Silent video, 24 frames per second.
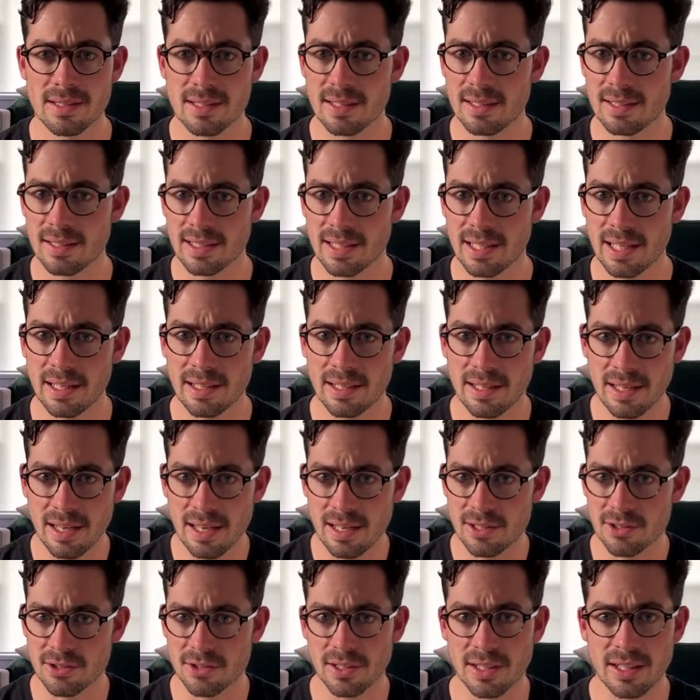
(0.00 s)
indicate
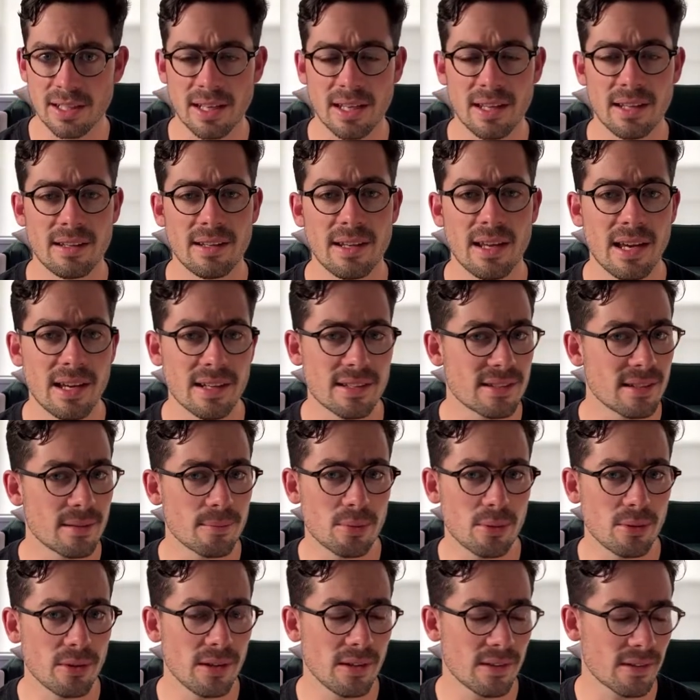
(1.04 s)
entry and exit
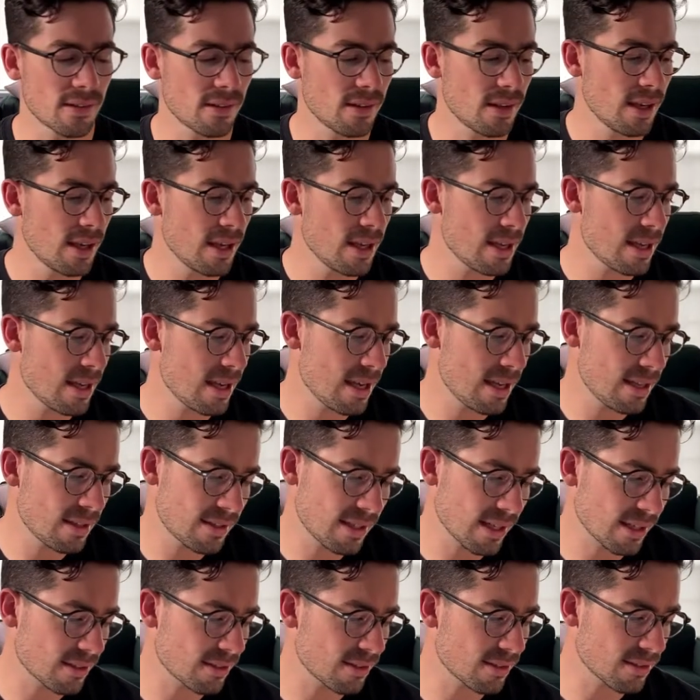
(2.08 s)
points, and
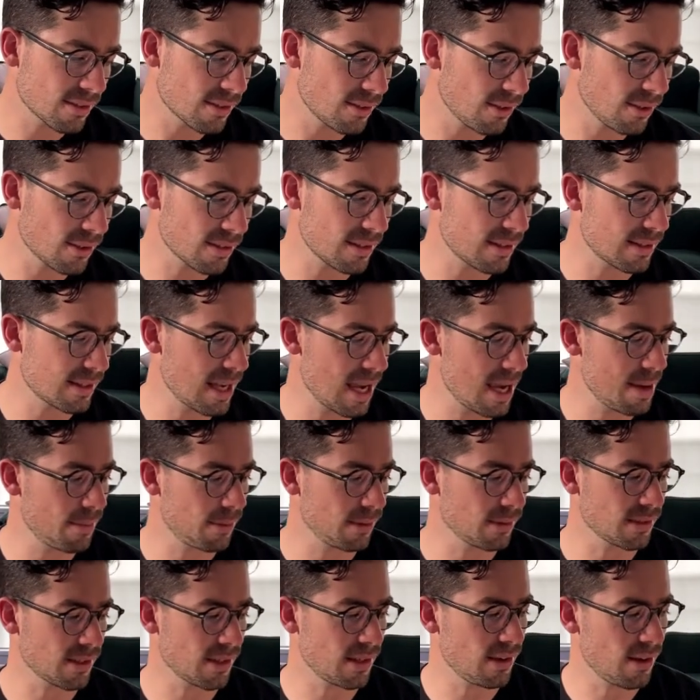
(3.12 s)
texture scores and
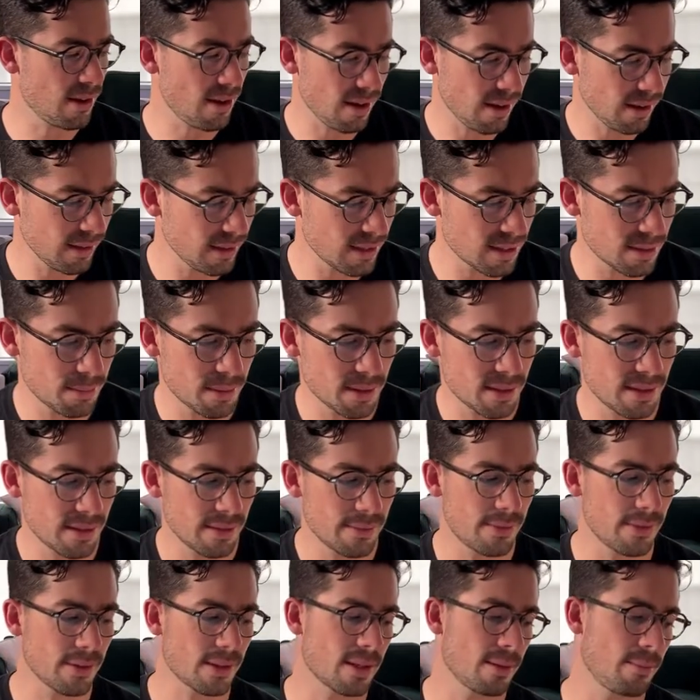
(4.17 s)
tables are highly
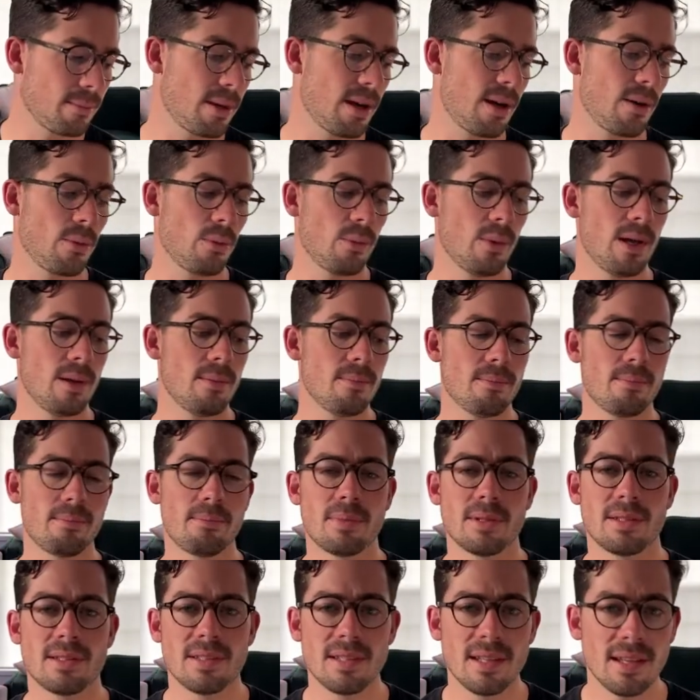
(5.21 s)
specific about when
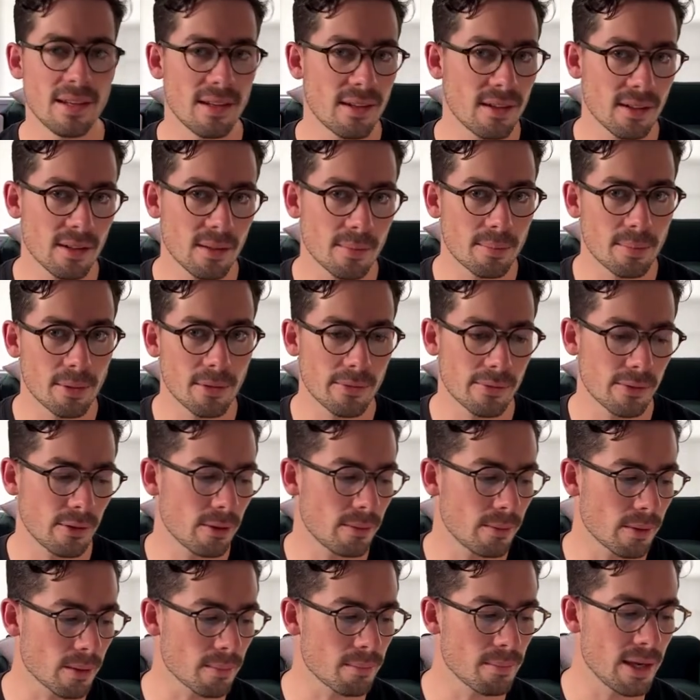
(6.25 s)
particular
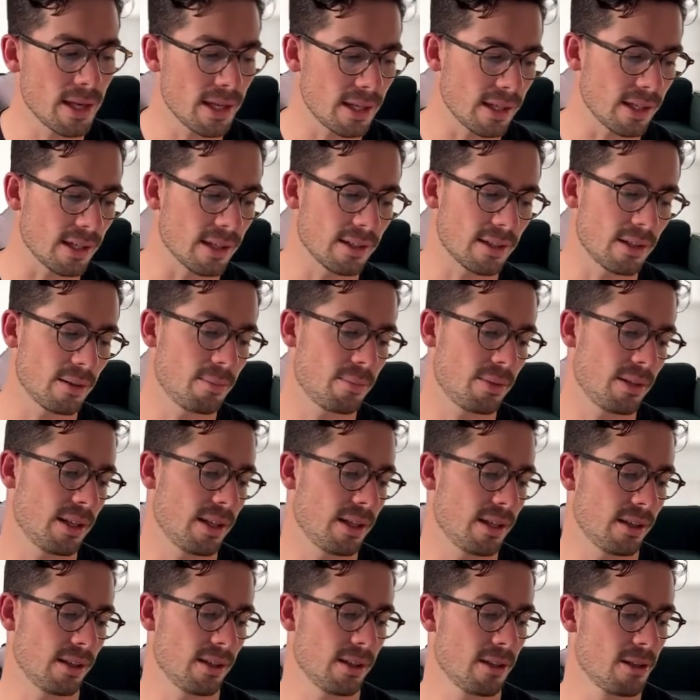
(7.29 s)
performing media are
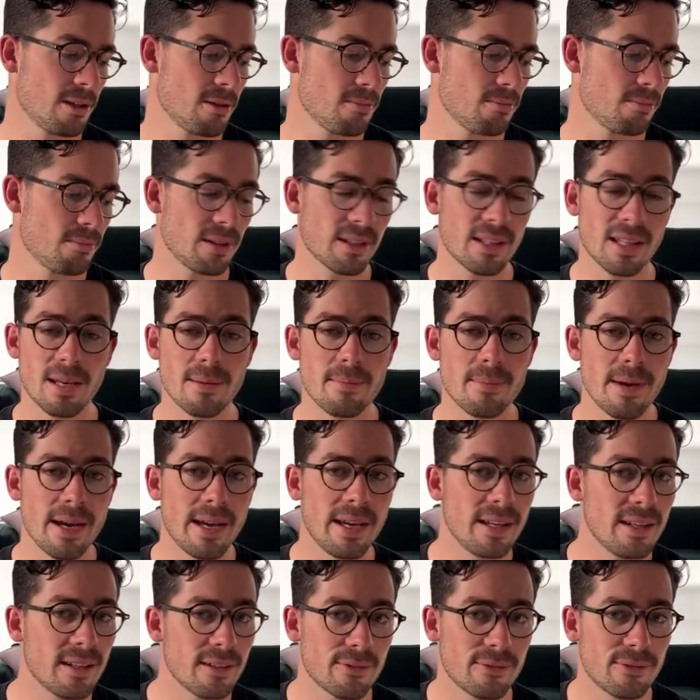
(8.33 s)
playing, but their
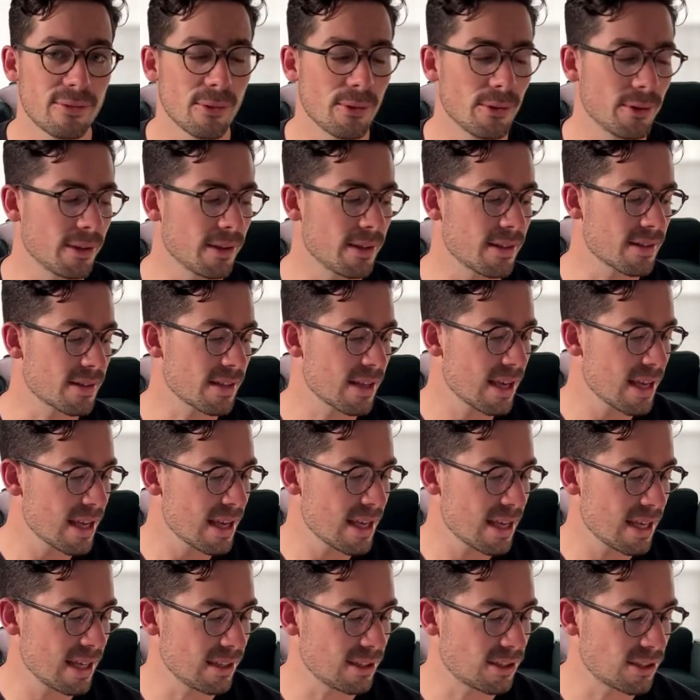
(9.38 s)
main affordance
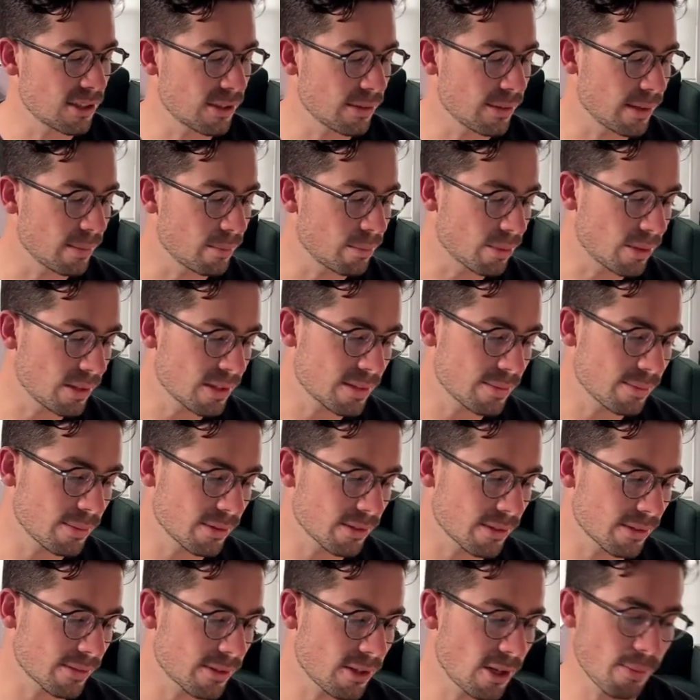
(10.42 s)
is showing
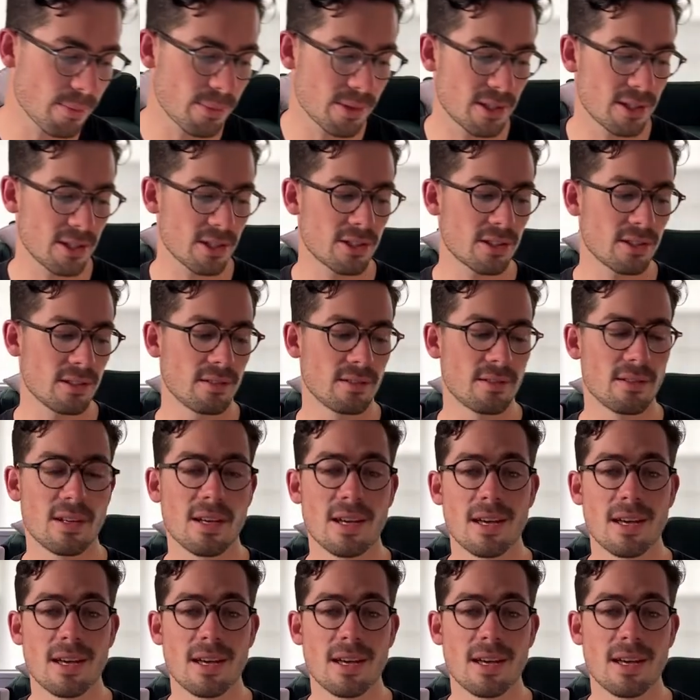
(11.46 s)
principles of composition,